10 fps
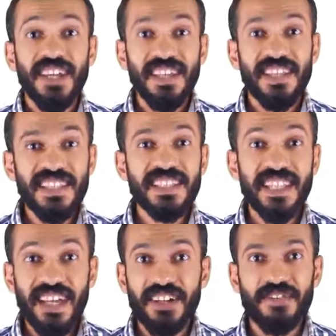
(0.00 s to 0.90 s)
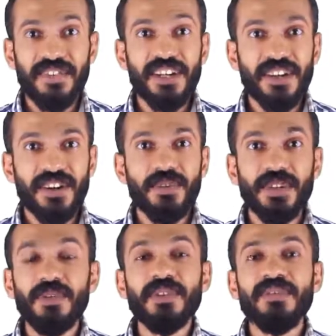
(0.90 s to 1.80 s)
this letter video,
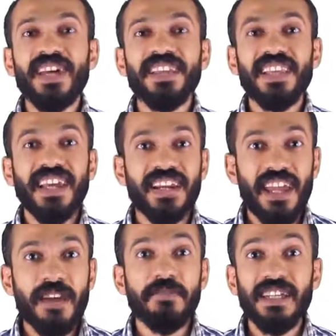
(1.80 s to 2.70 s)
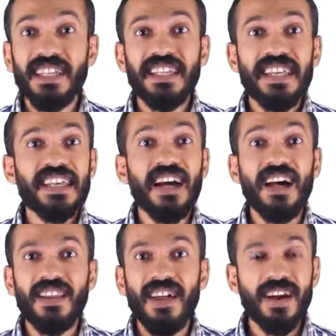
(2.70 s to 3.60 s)
you will find the letter M eating
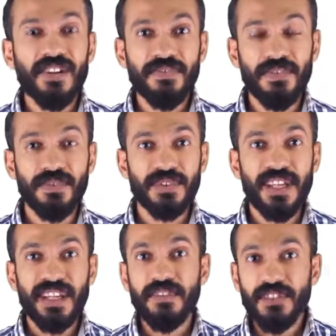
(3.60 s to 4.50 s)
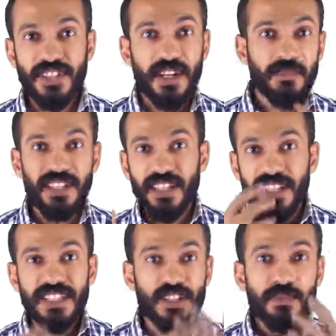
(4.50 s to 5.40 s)
a lot of food, and every time he
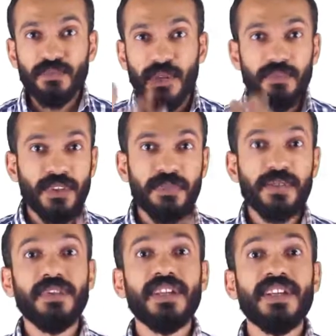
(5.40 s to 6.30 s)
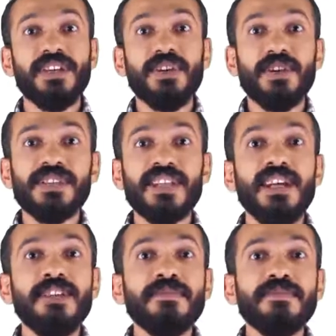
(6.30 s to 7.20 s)
eats, he
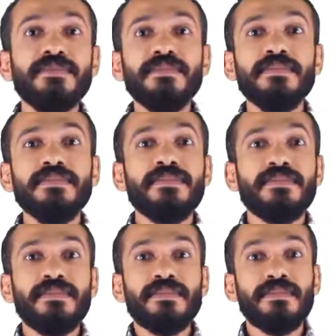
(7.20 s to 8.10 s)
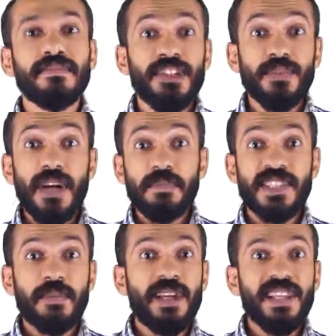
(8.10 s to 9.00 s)
goes He
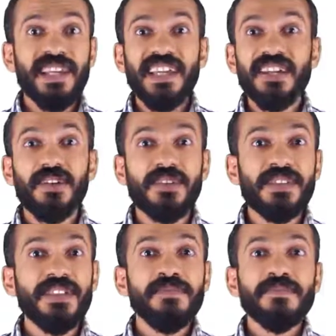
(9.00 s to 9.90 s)
rubs the belly and goes